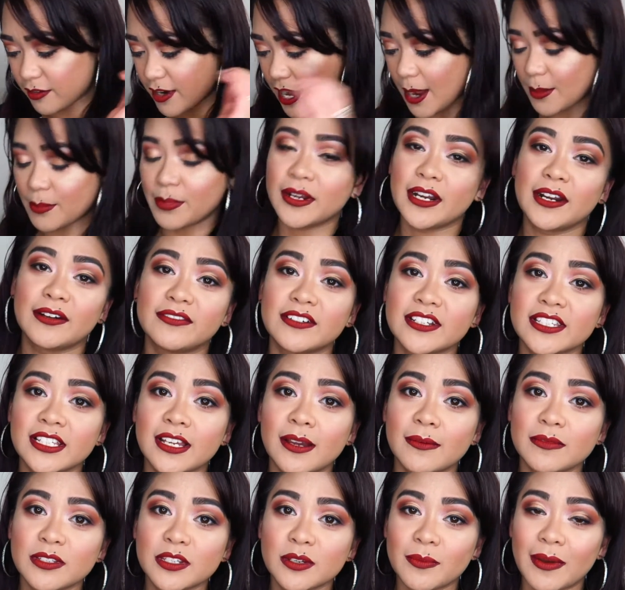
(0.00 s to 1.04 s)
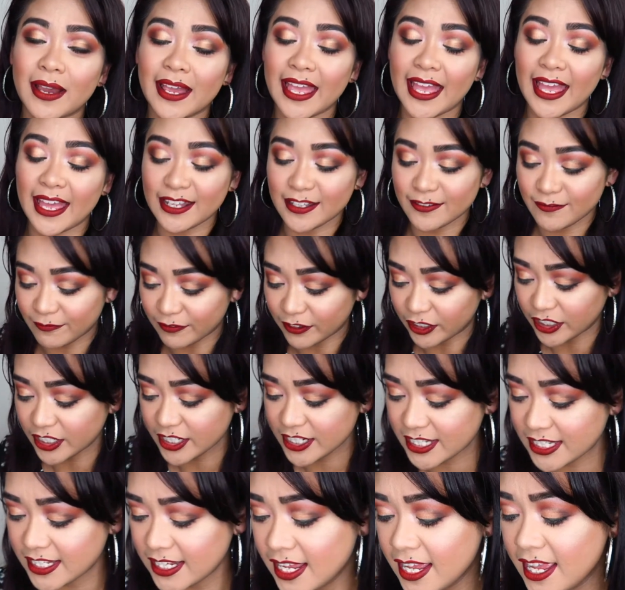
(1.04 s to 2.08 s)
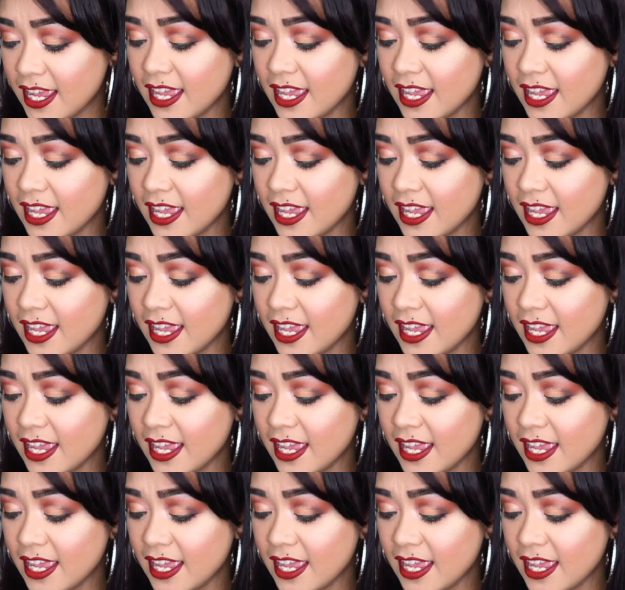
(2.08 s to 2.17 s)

grab whatever's come to my hand first.